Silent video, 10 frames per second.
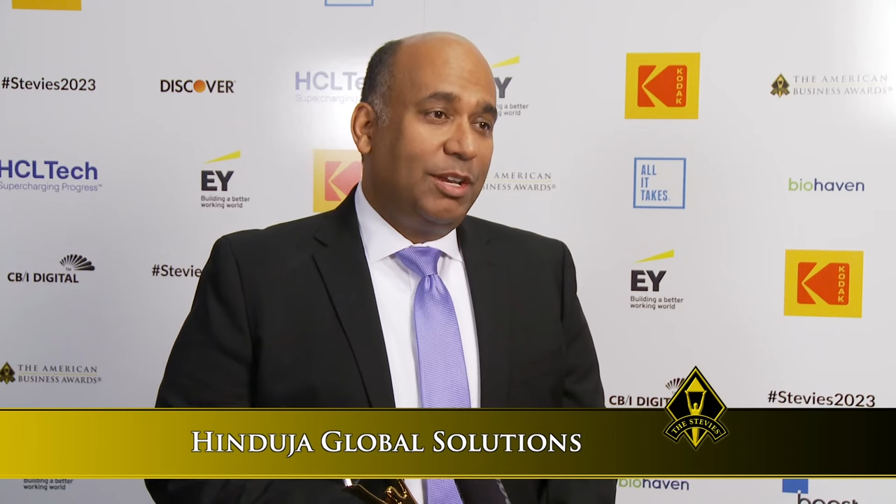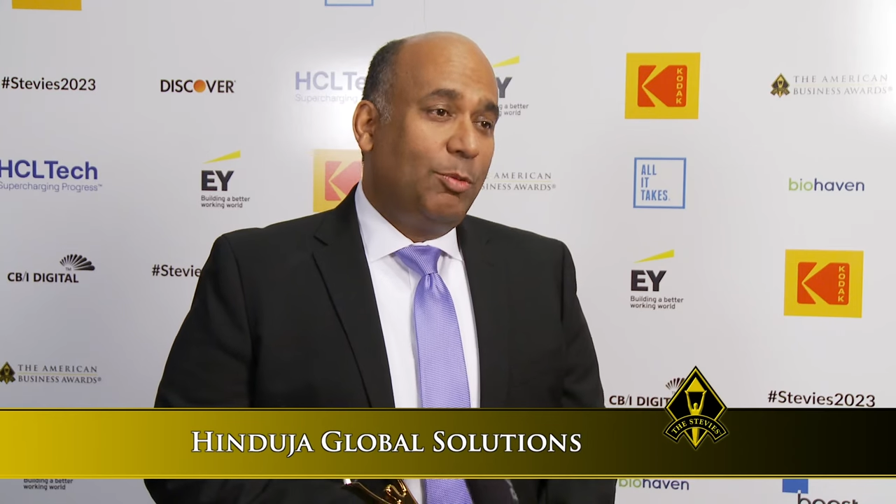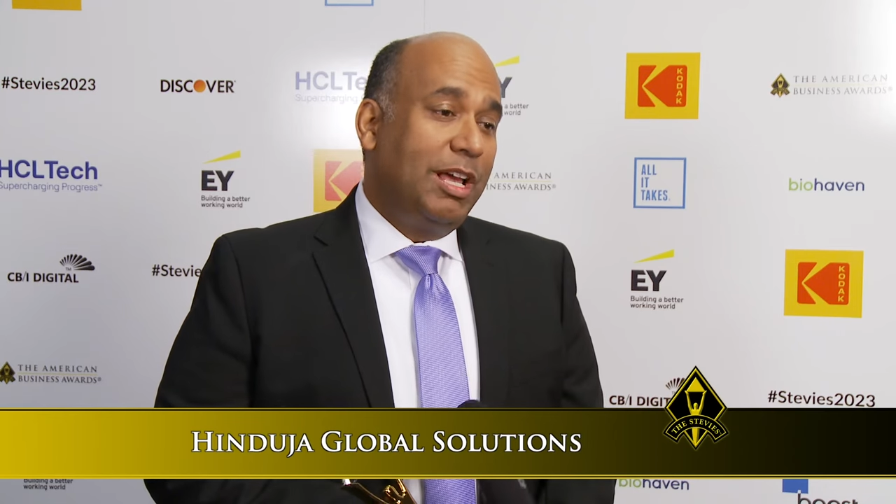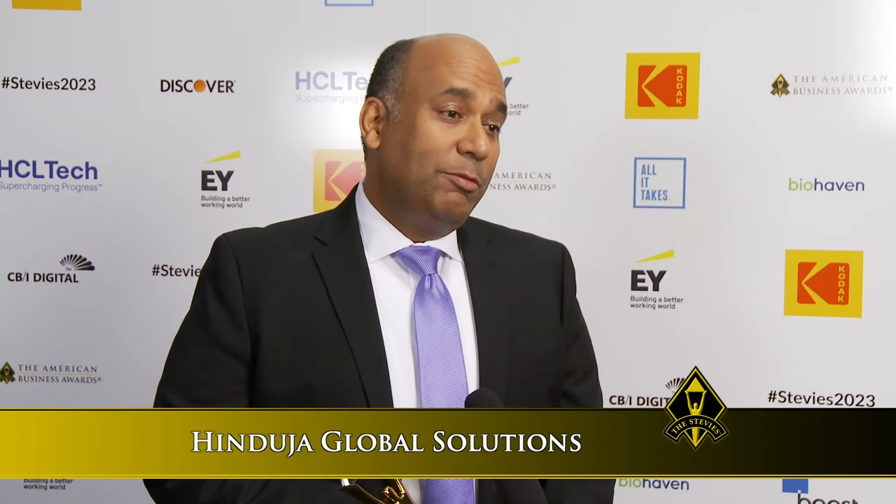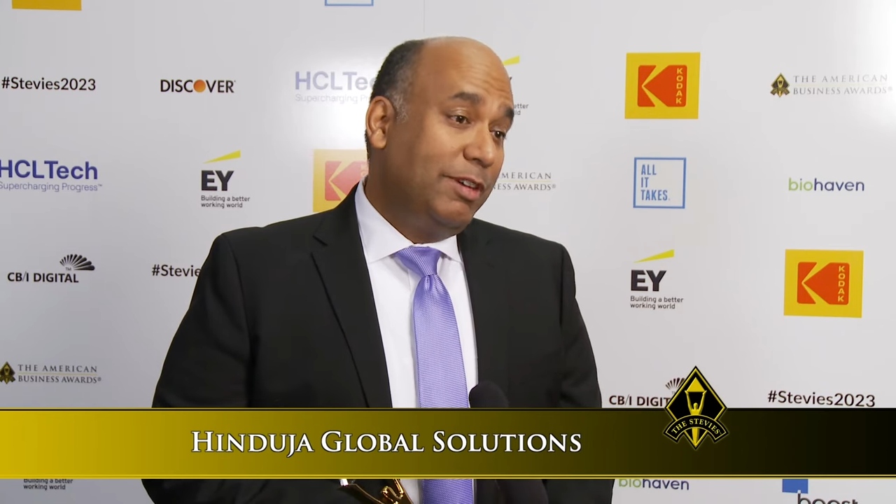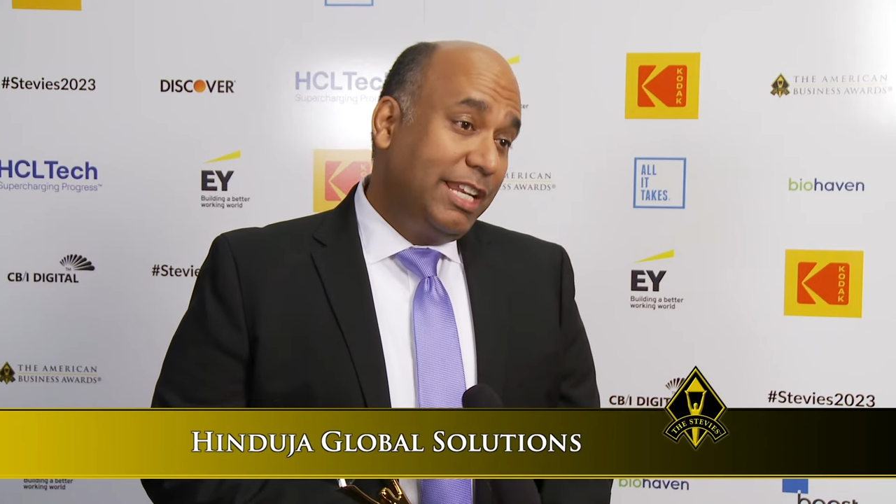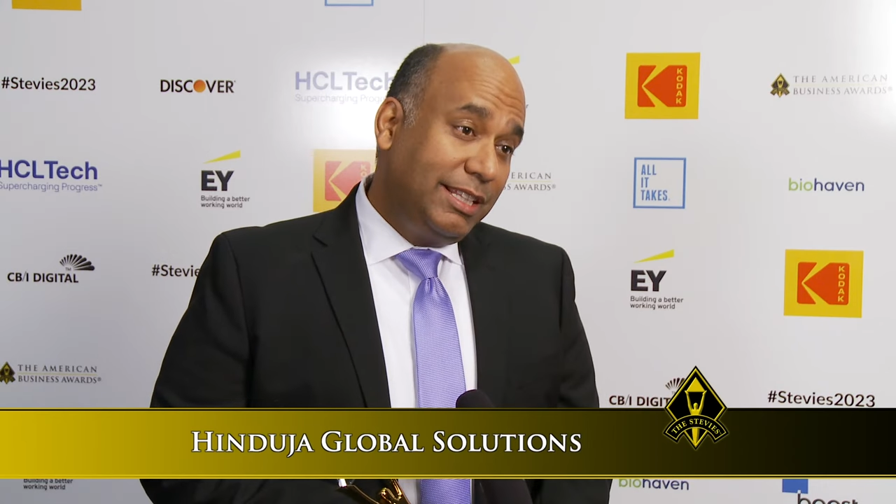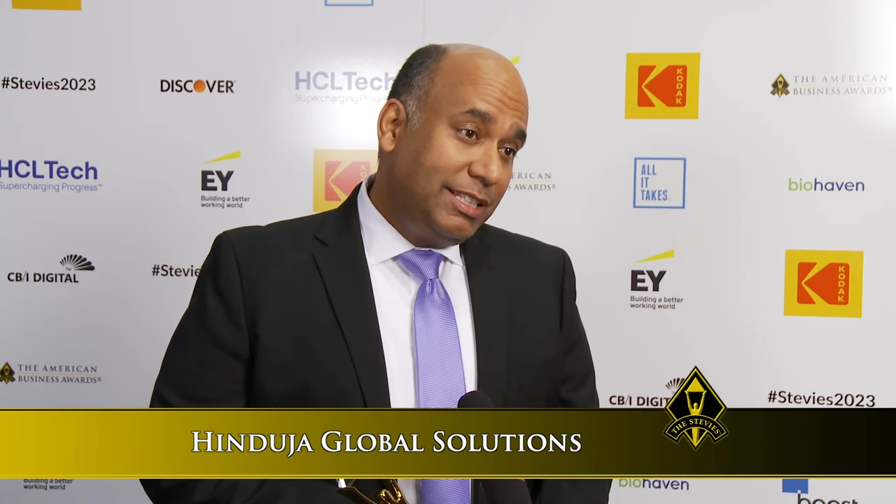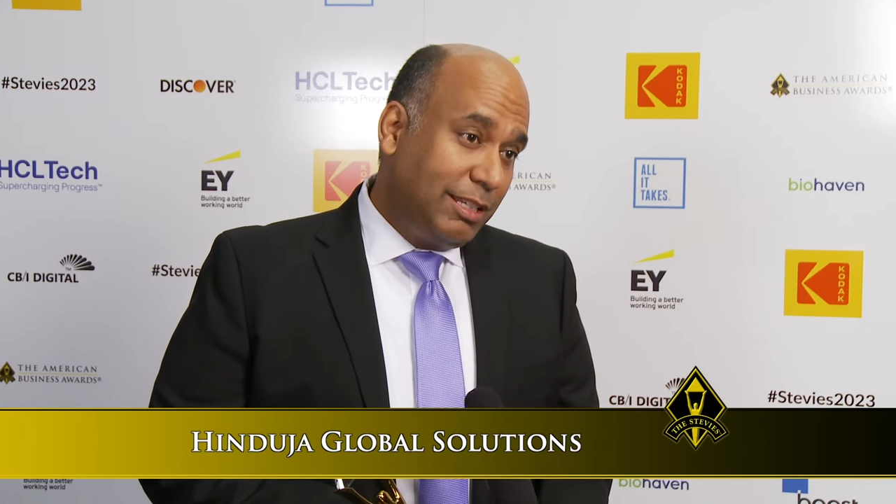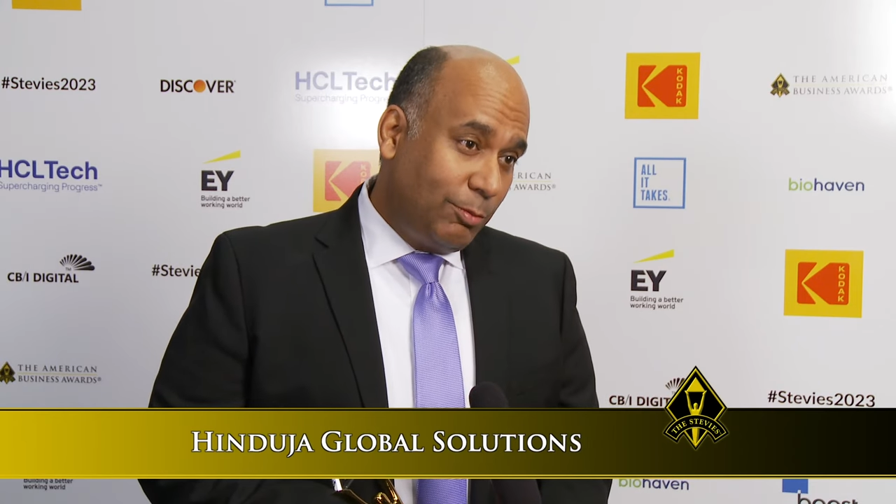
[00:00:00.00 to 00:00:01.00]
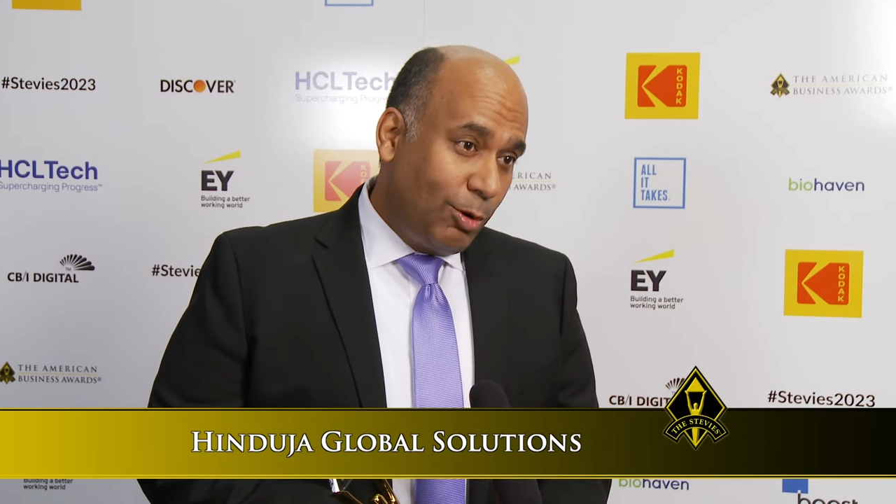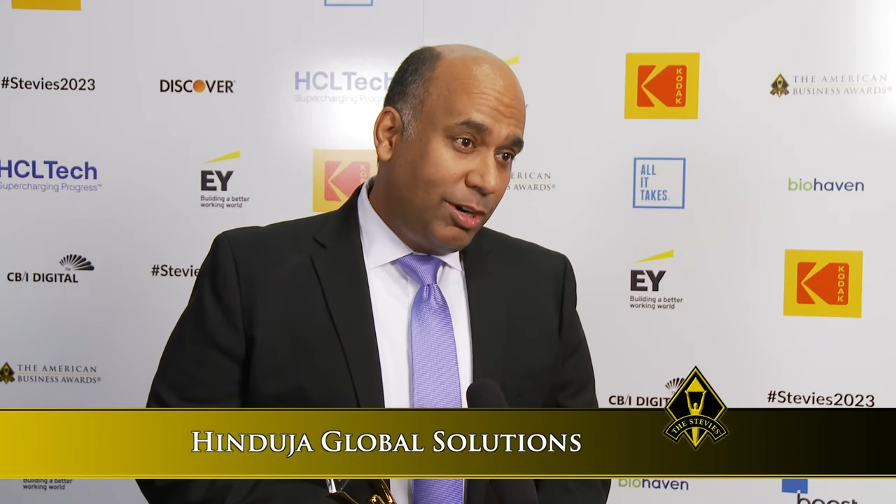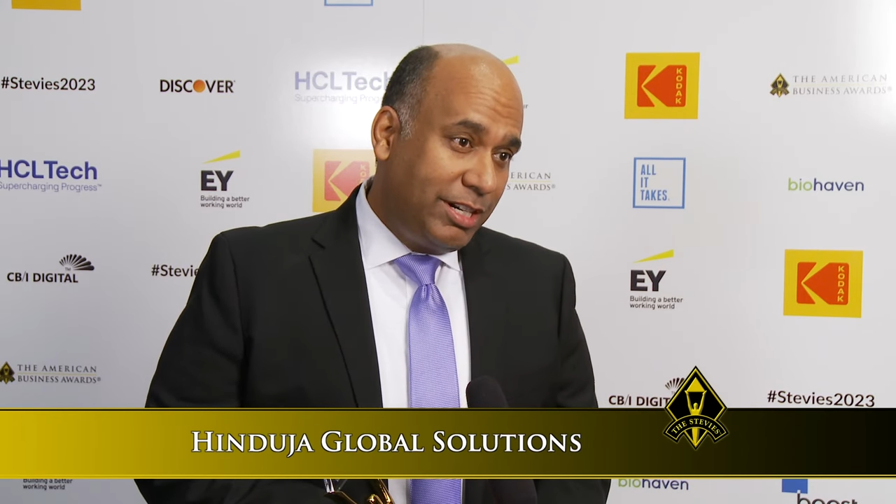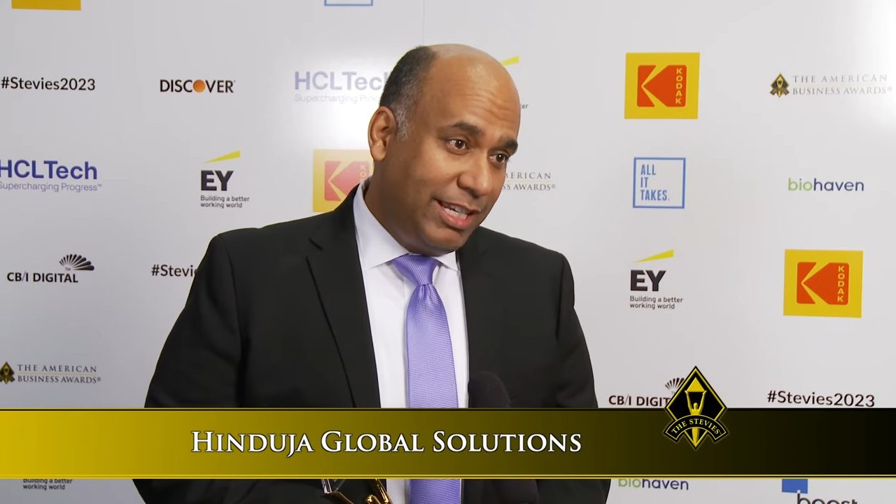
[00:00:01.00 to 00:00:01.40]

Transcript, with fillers: Well, winning this award